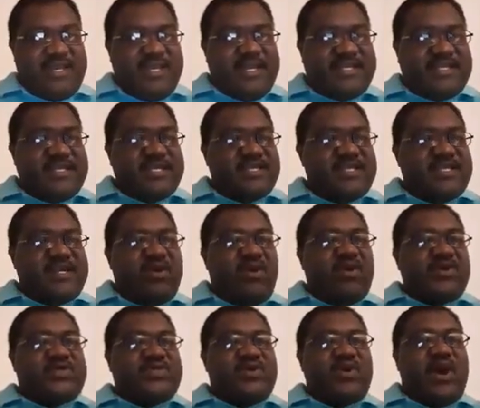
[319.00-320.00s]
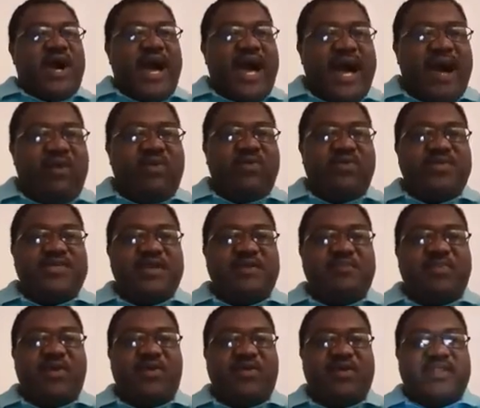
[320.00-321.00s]
It is also how they
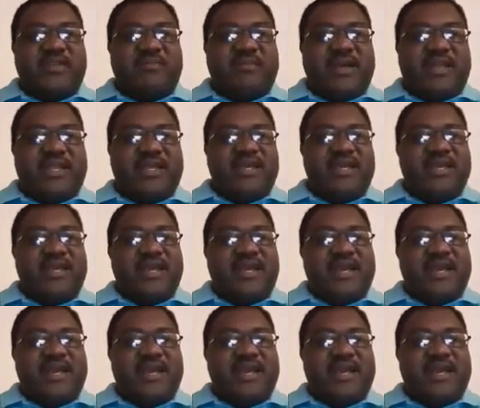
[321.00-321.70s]
borrowed the money